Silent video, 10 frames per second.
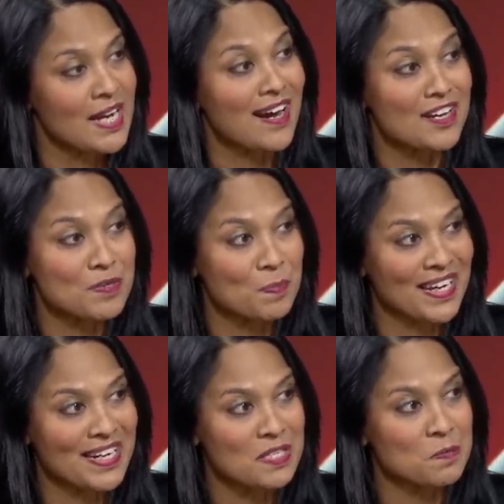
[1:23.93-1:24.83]

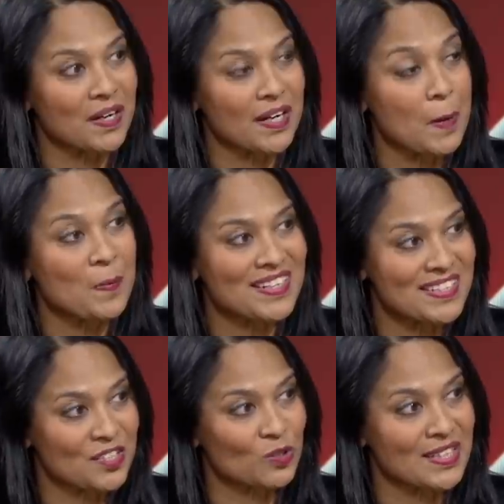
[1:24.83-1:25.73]
underpinned by
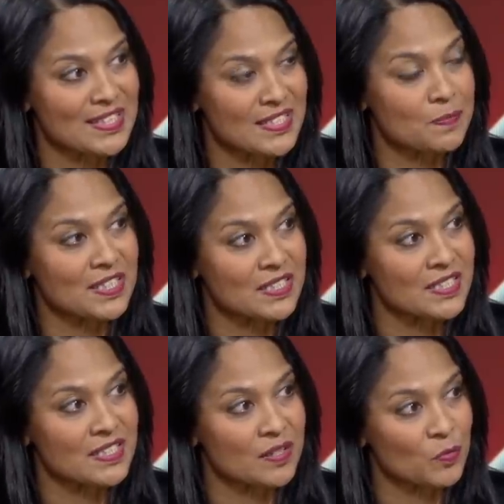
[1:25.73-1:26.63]
political
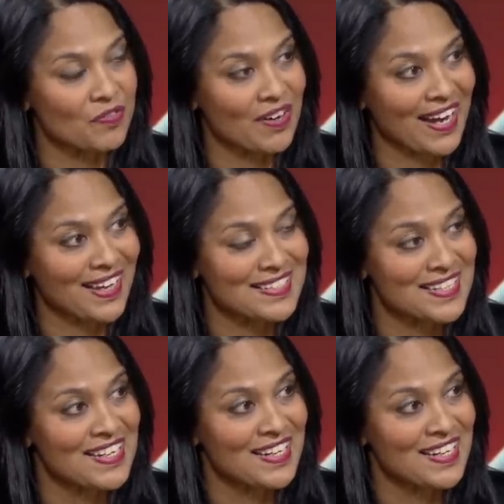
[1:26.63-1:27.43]
instability that we've had